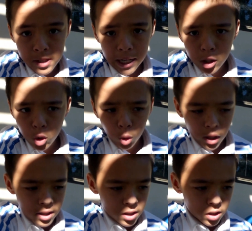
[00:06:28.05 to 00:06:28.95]
technical
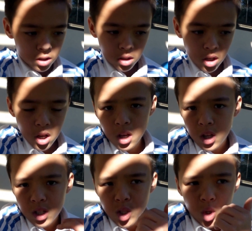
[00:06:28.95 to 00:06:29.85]
lessons,
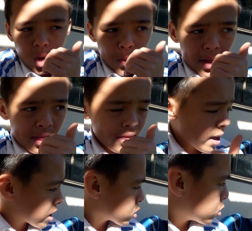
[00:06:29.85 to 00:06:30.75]
so
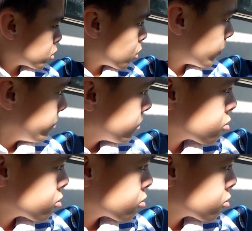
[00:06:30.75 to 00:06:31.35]
that's cool.